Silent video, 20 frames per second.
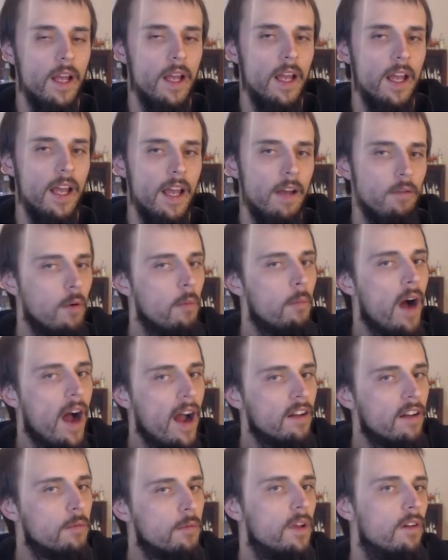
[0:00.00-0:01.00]
It
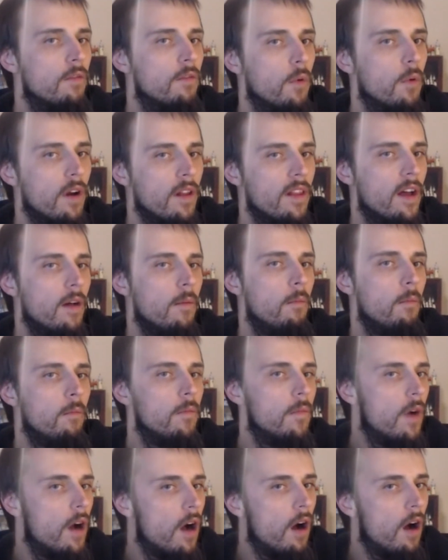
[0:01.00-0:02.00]
reminds me of one of them
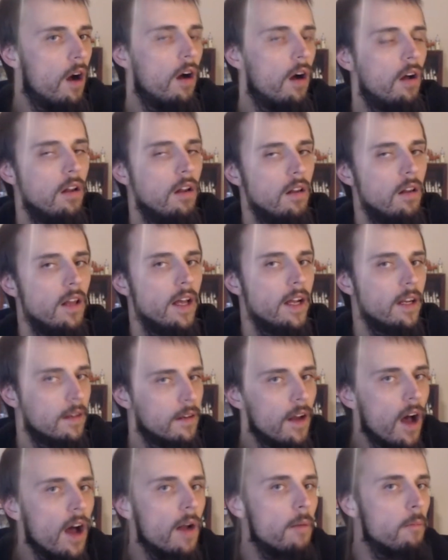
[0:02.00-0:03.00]
like
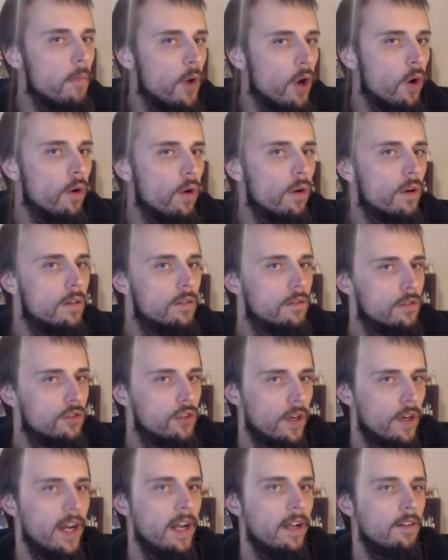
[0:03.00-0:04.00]
nut milk
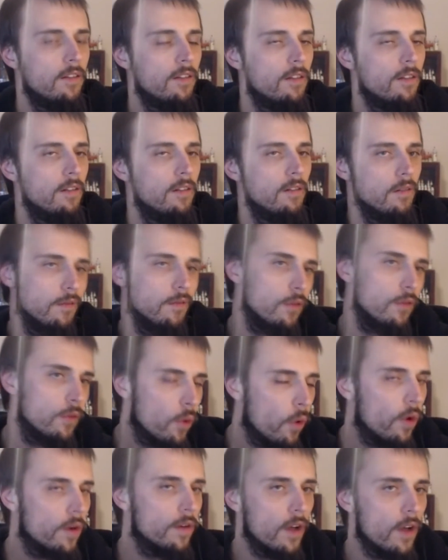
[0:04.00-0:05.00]
drinks
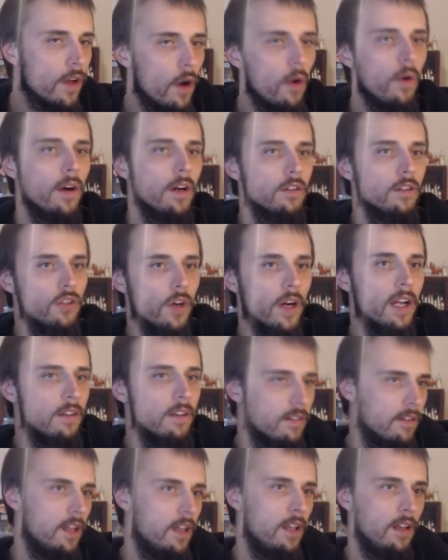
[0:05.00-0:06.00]
or yogurt
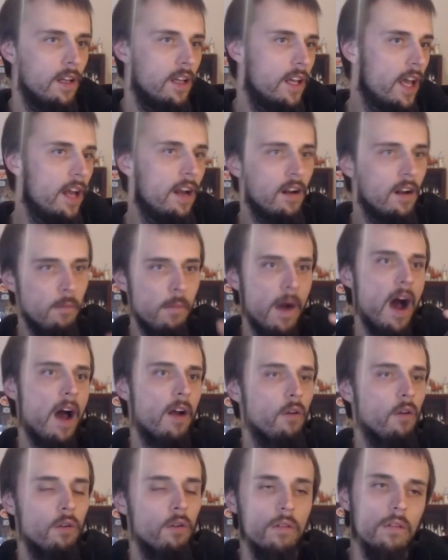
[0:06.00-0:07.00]
drinks that you get in a
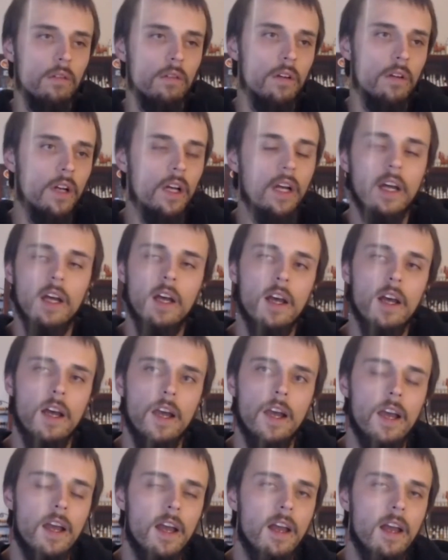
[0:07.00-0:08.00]
bottle,
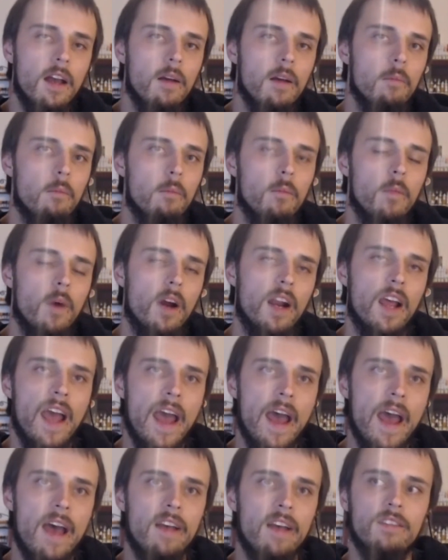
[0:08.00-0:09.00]
but it
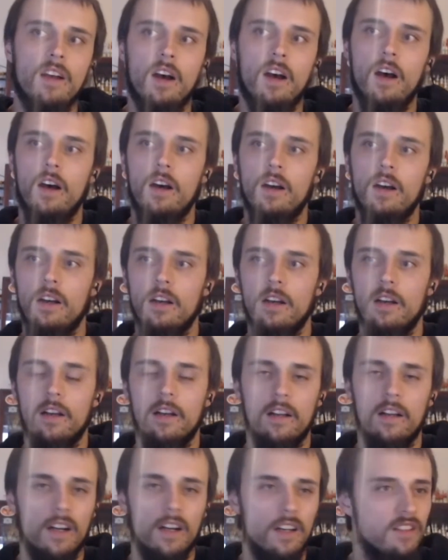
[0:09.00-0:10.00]
has a
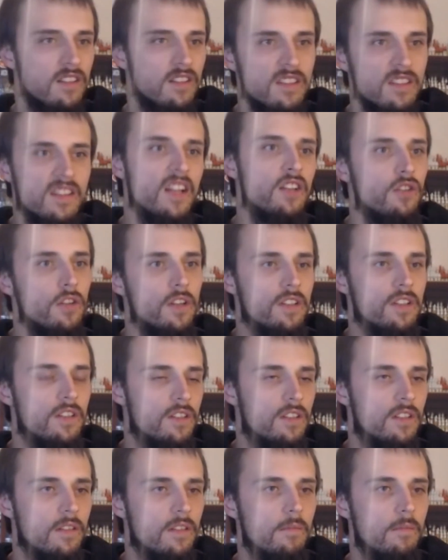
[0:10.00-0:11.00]

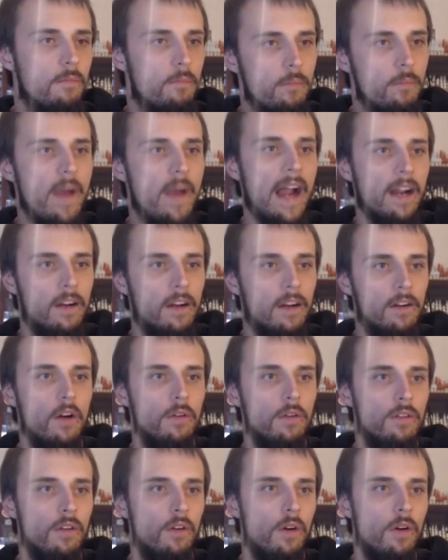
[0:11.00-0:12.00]
citrus back
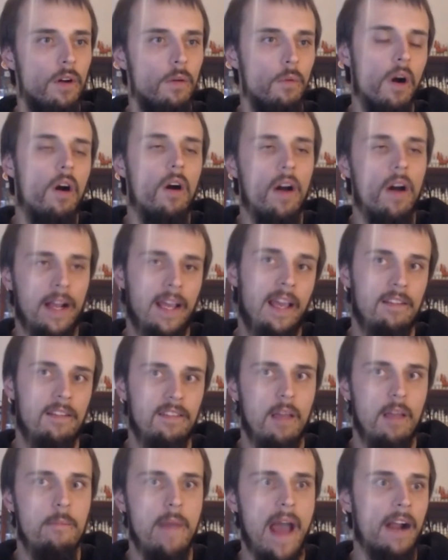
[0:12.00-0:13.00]
note to it. Well, I can't
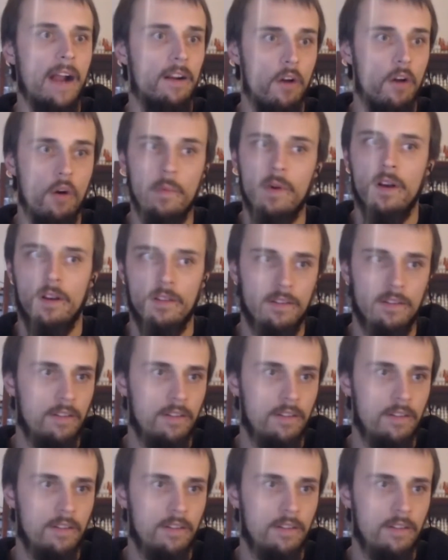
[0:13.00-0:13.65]
say back note because it's